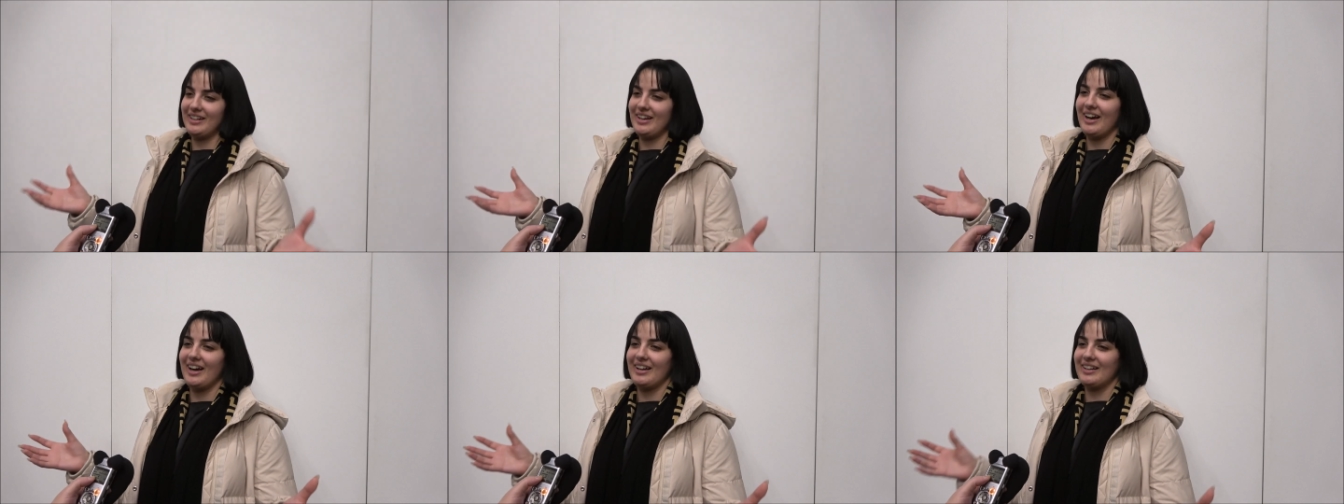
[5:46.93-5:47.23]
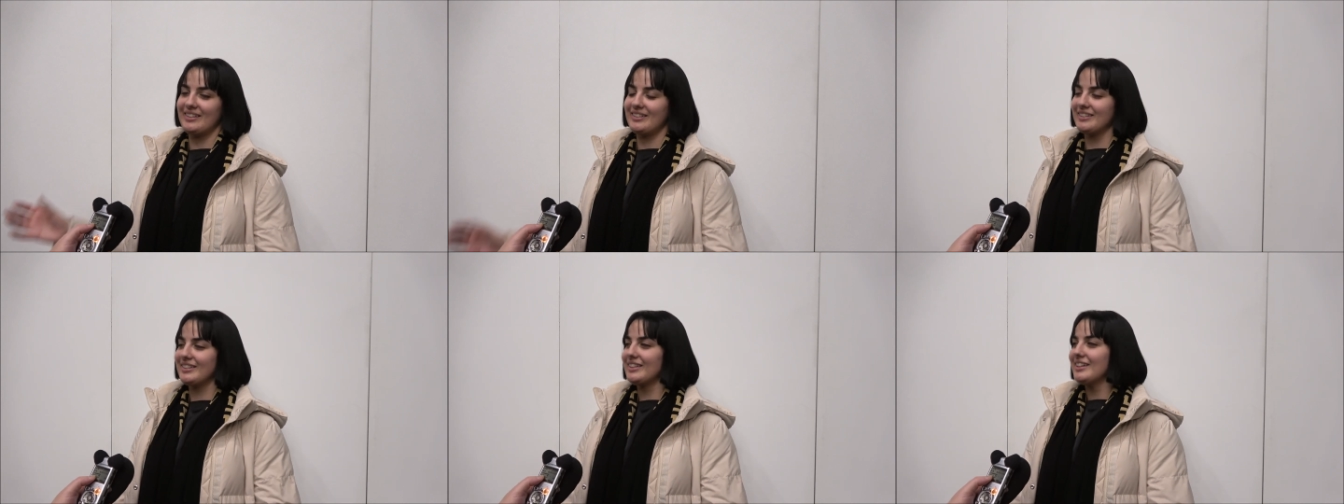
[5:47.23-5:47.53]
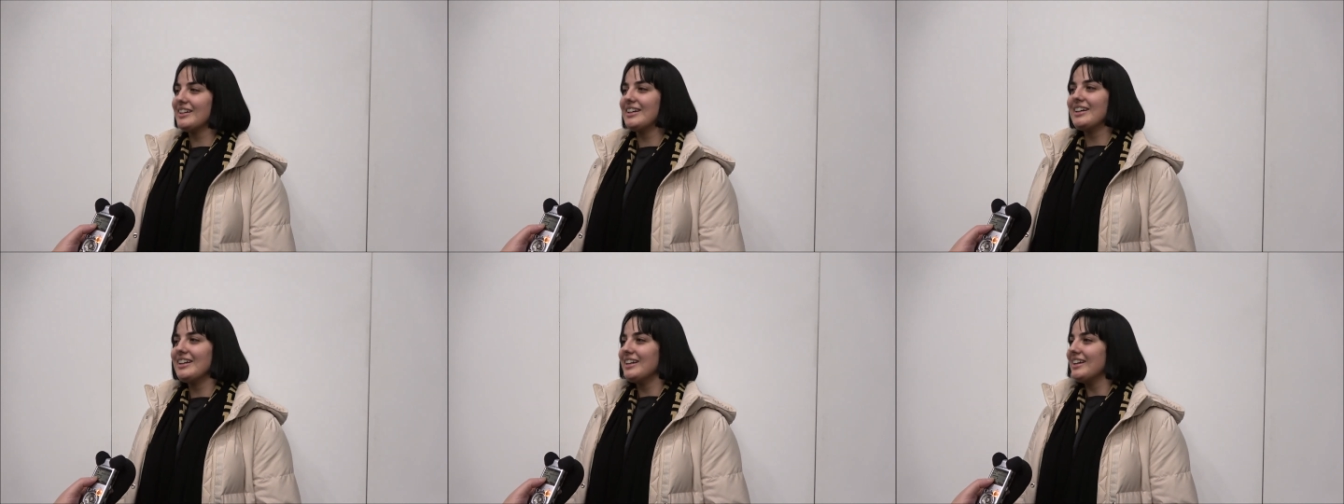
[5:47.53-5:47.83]
and
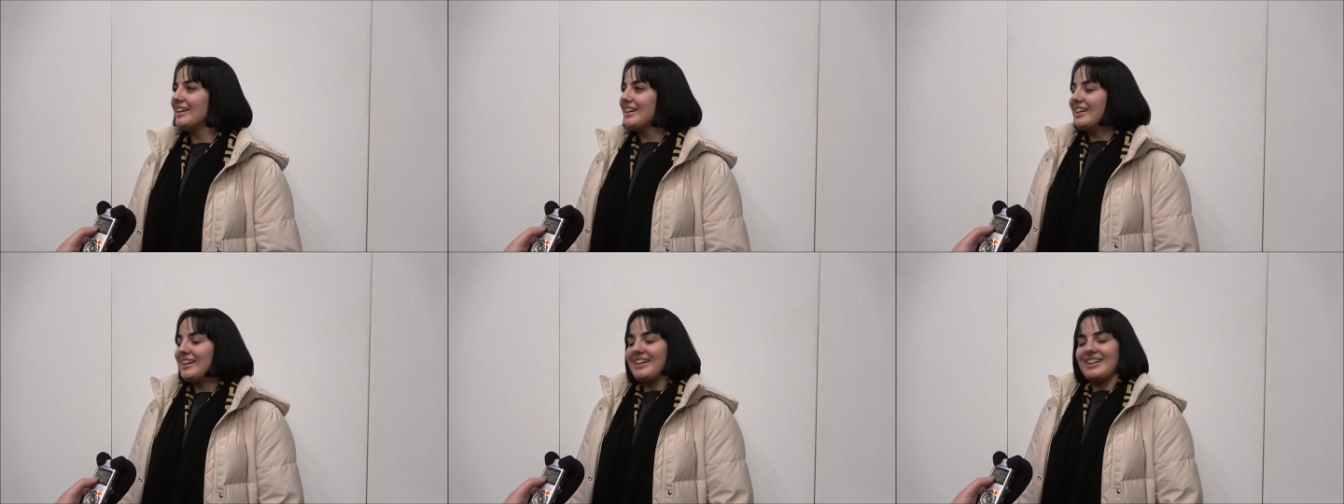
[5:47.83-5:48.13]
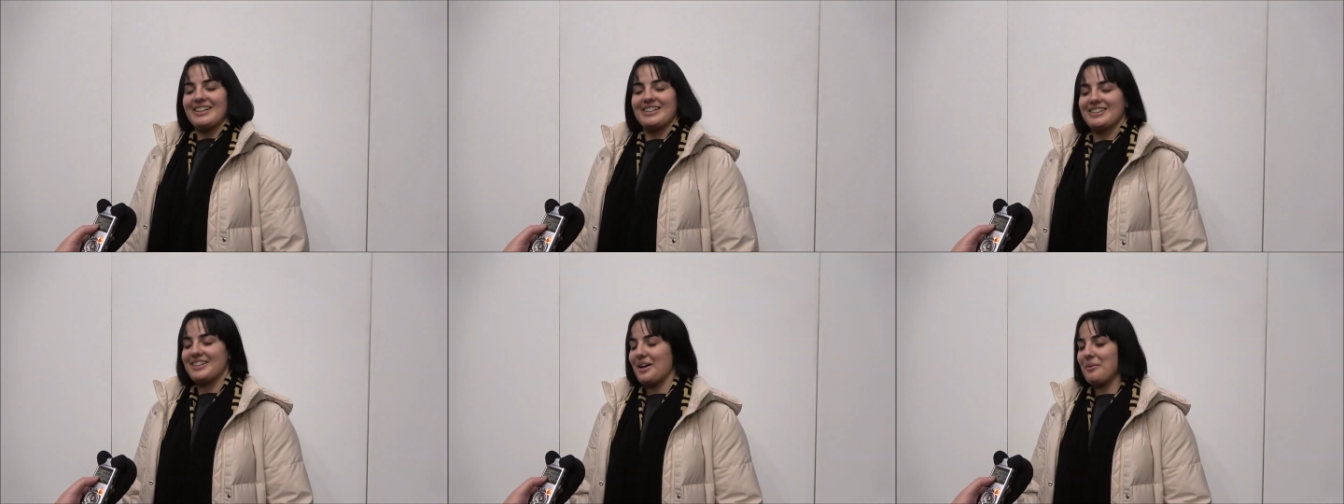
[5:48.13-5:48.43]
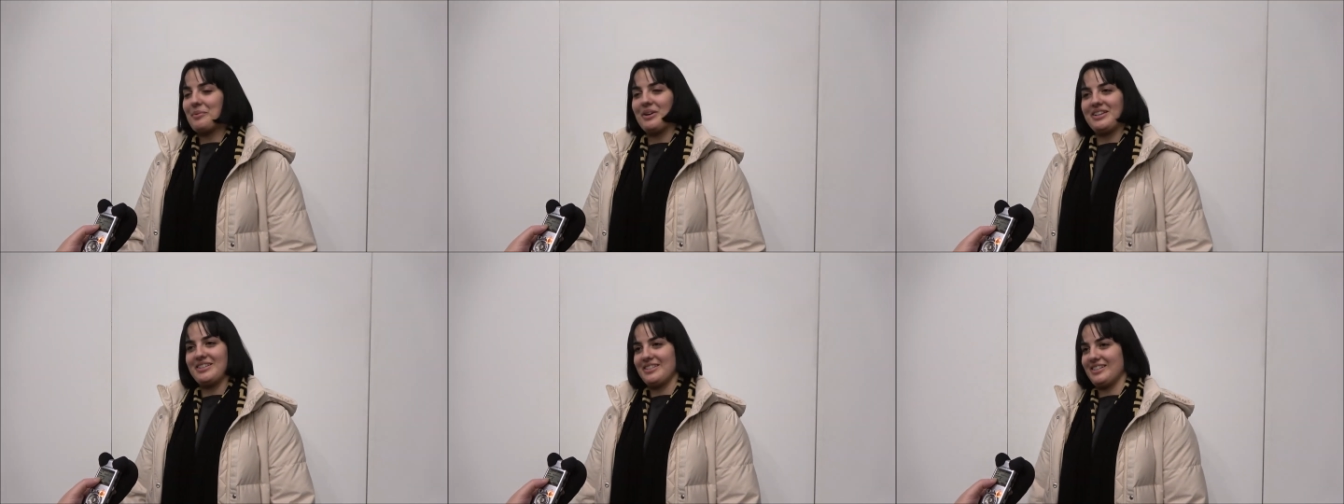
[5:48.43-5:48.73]

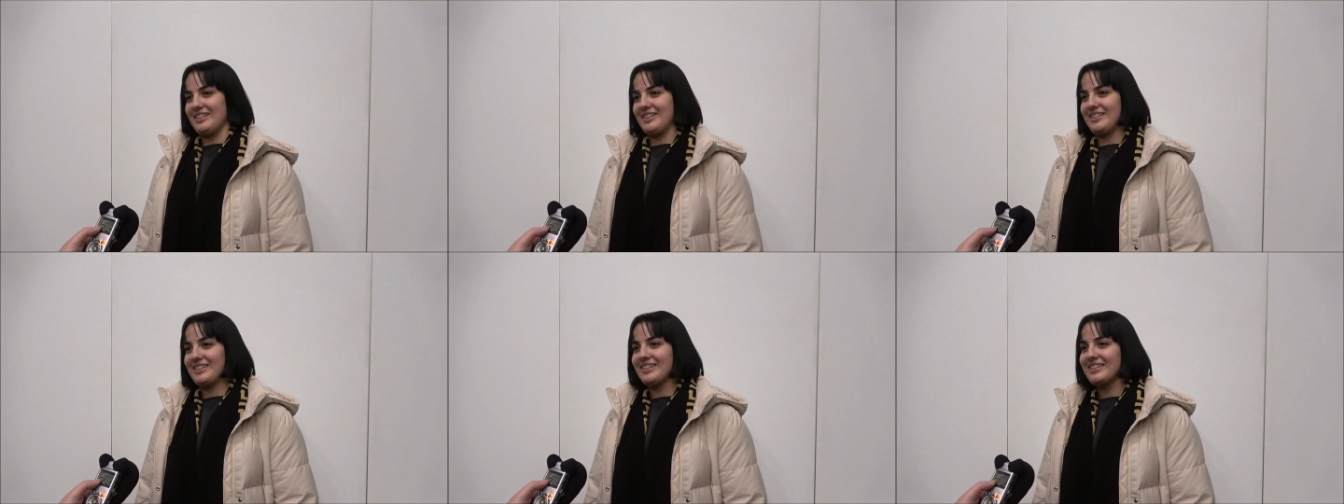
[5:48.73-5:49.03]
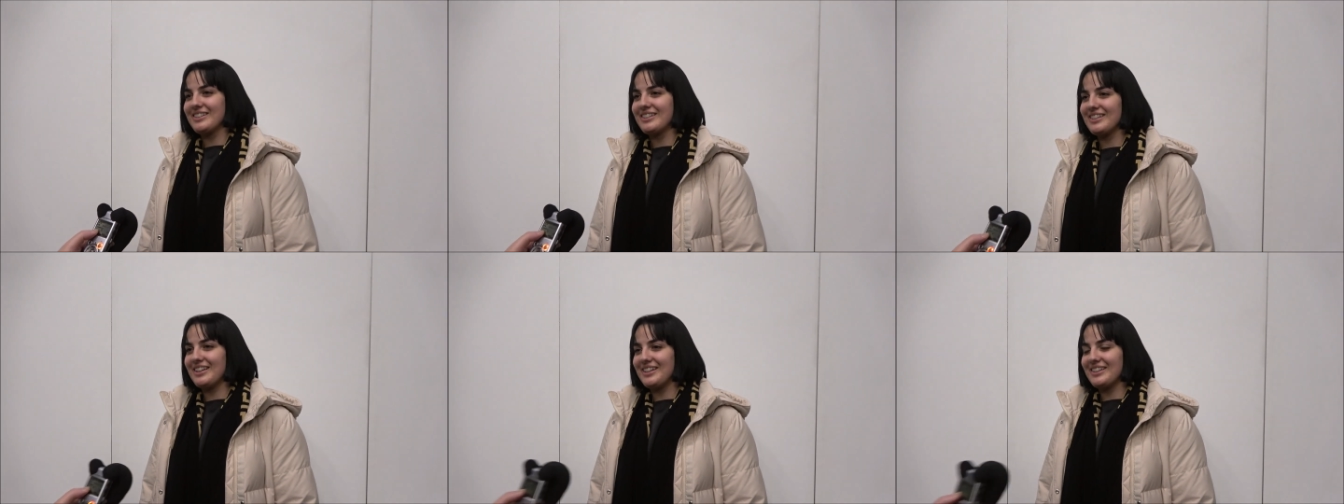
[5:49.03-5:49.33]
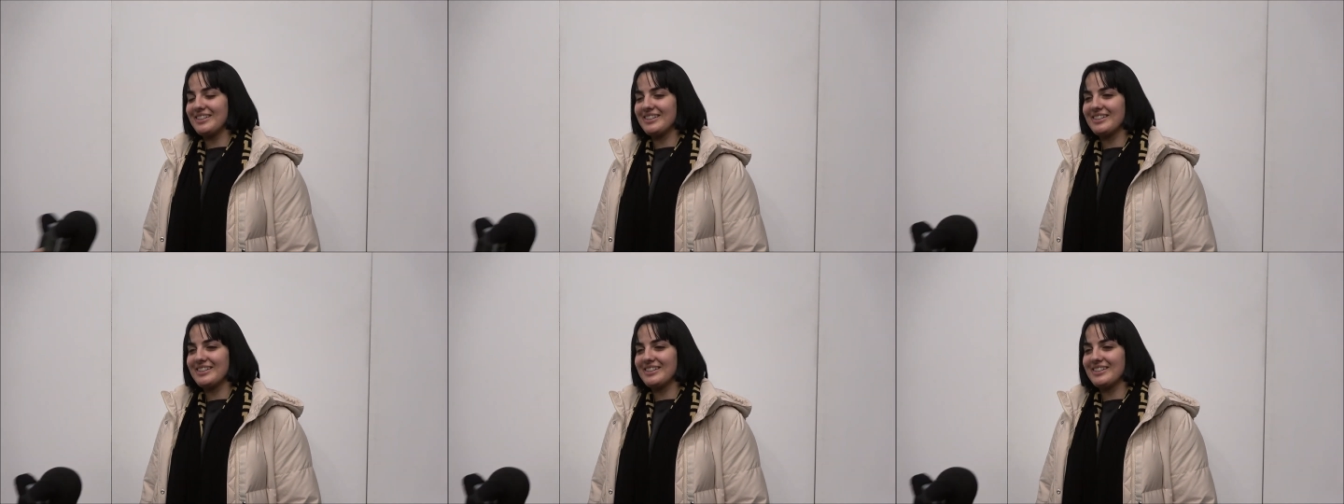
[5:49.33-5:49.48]
amazing. It